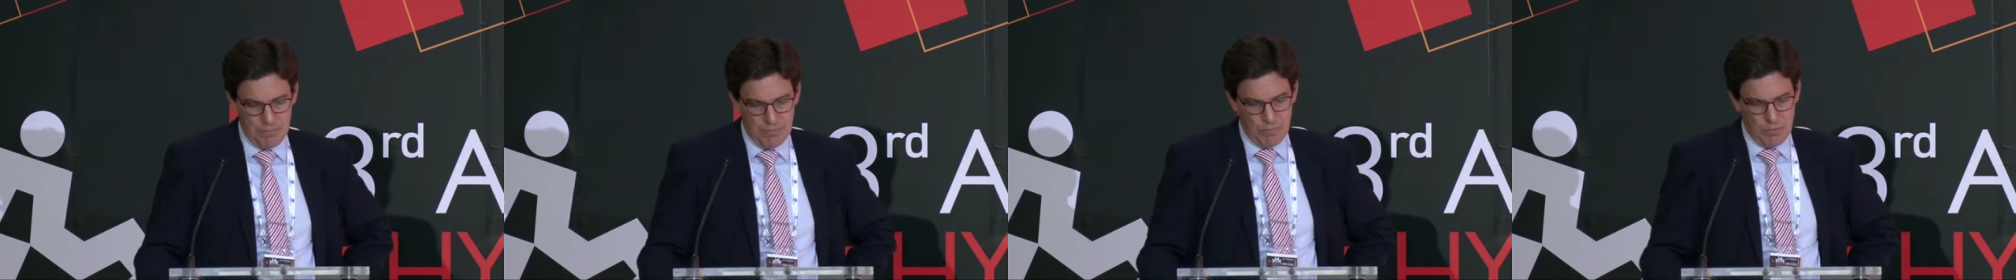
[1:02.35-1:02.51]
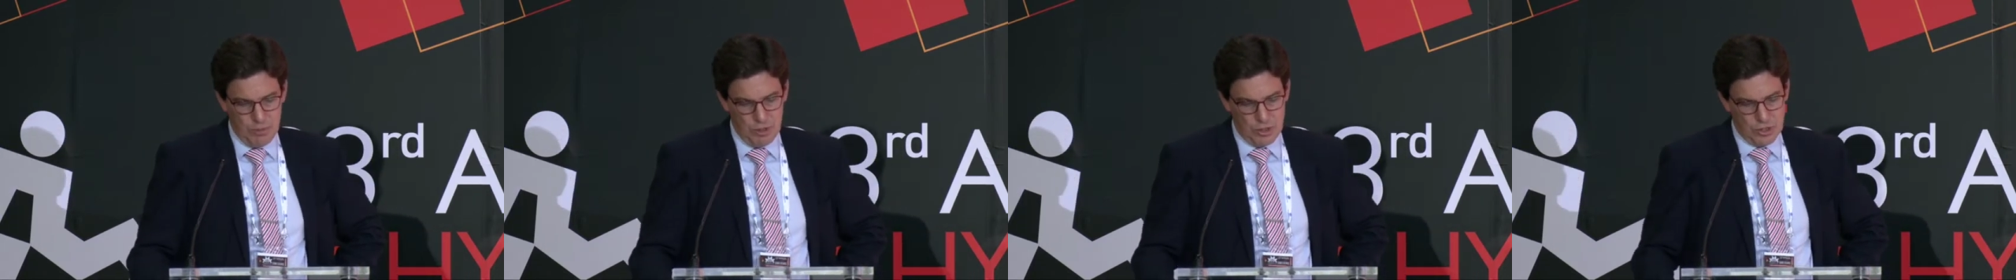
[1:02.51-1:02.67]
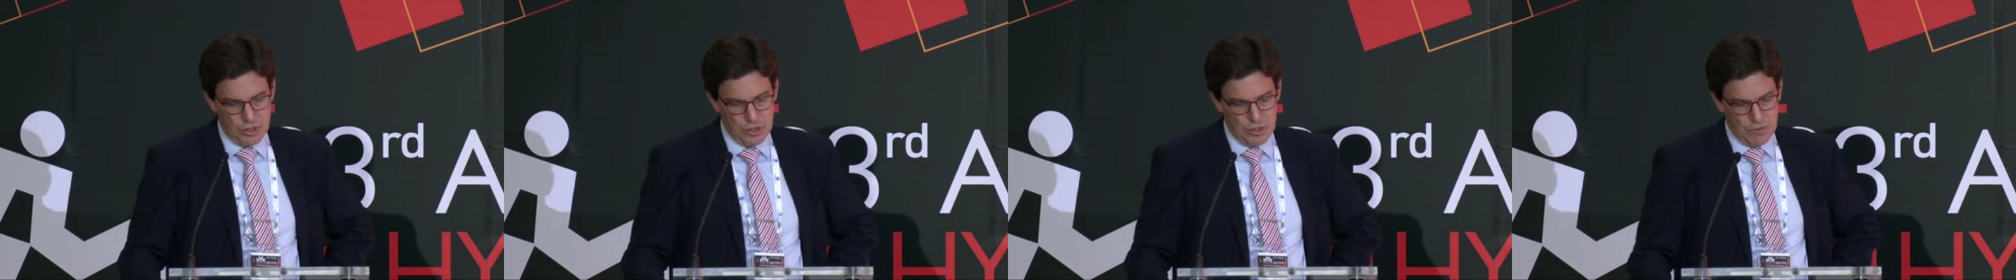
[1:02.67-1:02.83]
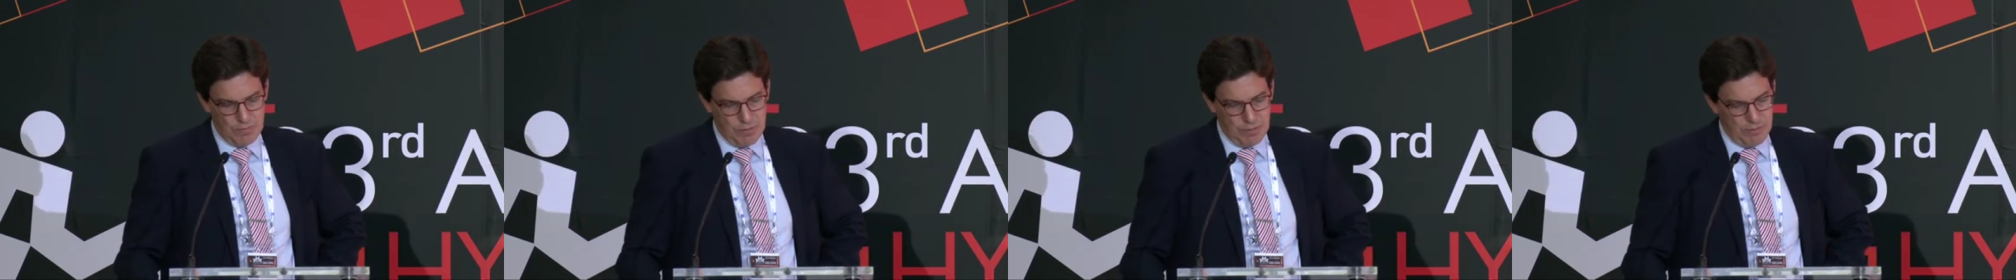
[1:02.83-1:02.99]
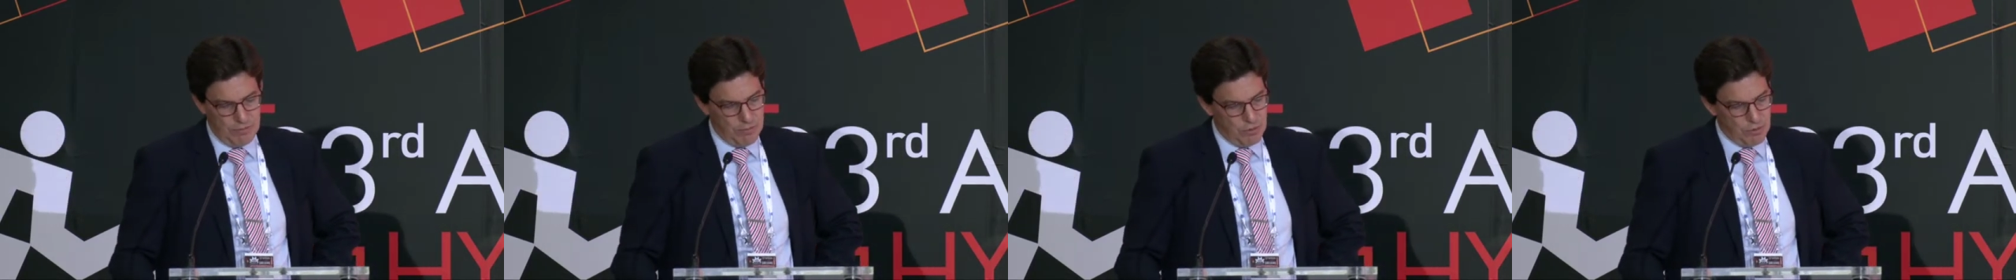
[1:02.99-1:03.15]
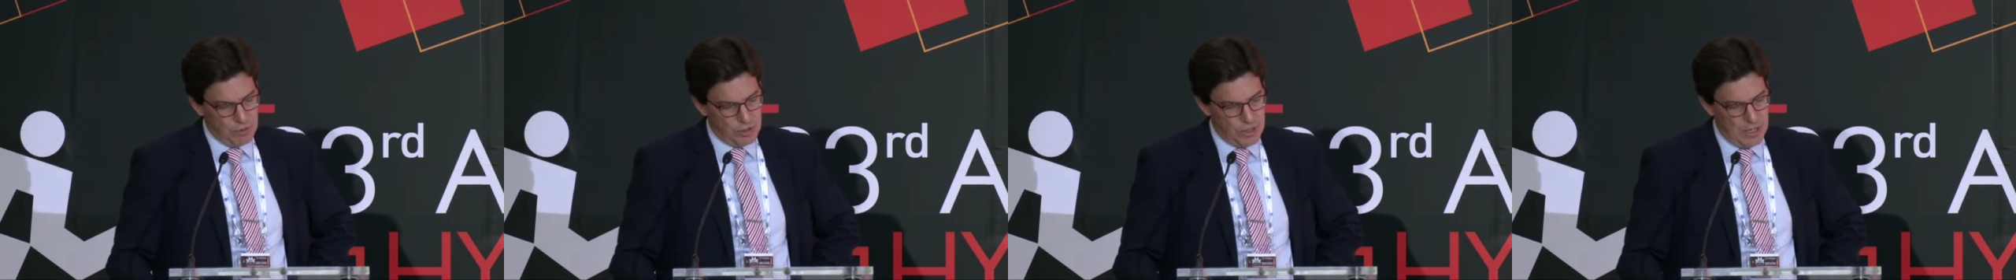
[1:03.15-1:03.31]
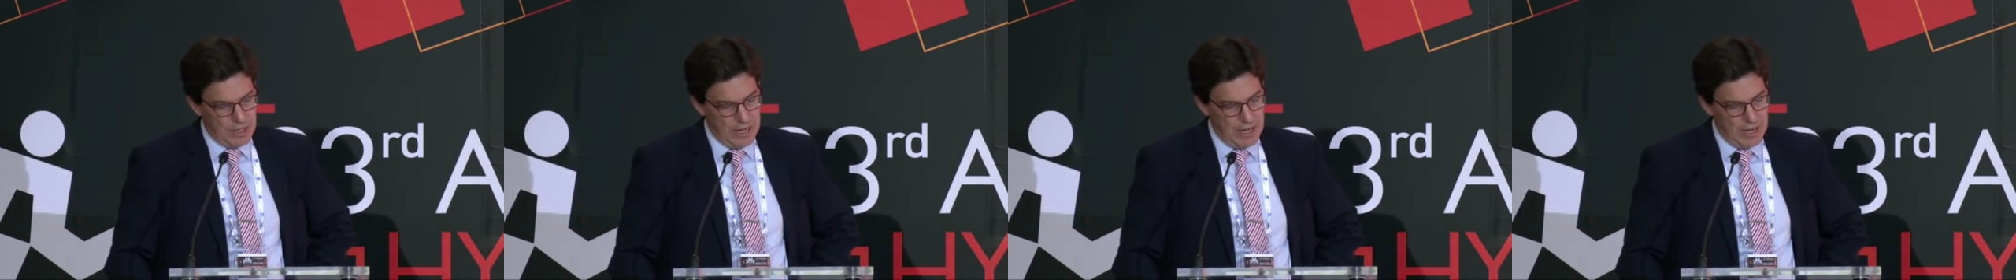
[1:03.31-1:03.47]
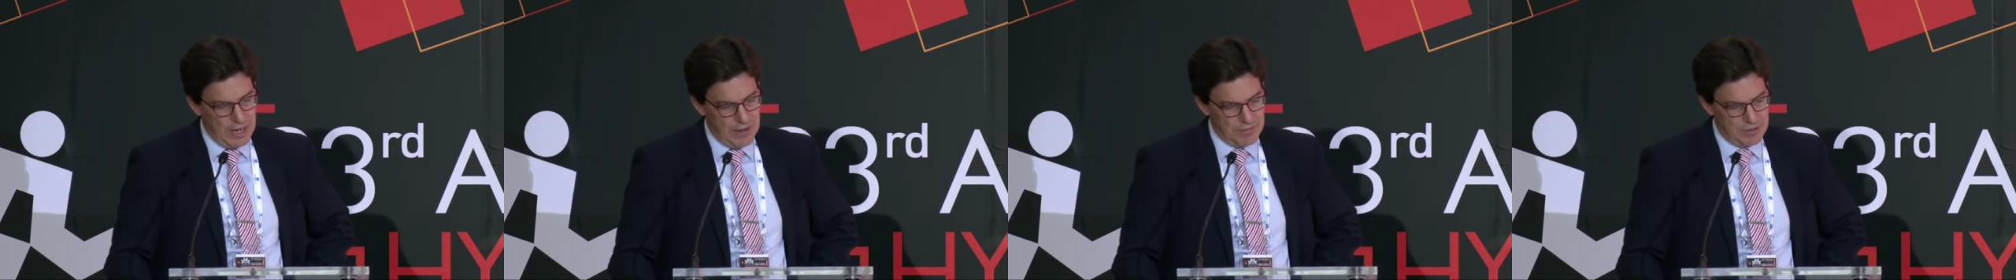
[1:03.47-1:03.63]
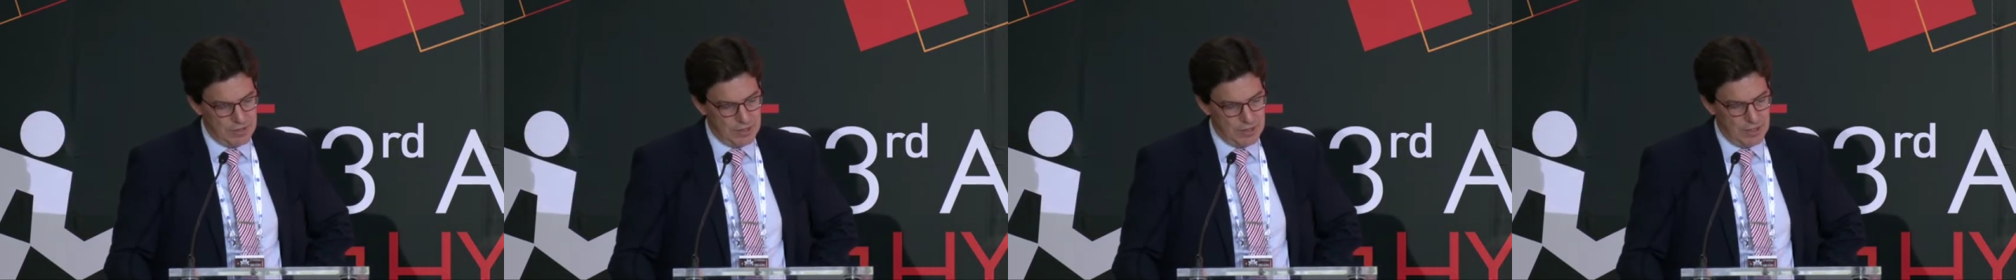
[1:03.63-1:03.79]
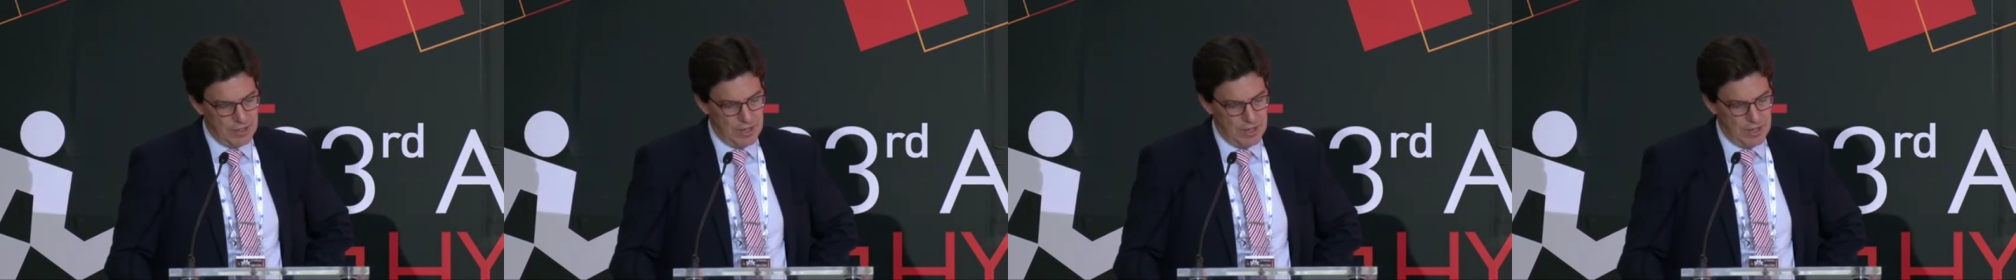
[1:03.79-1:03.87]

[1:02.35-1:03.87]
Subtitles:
which before she left